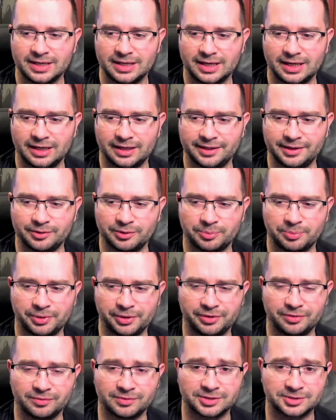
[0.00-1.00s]
they were
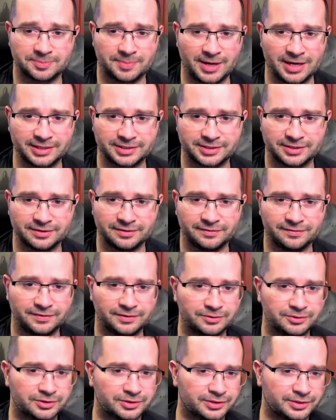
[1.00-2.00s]
pretty responsive,
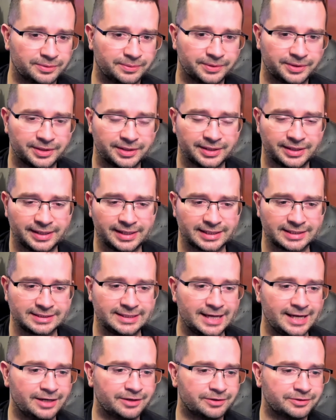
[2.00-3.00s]
usually within the next
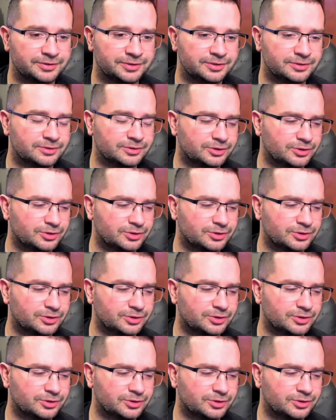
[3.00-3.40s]
day or two.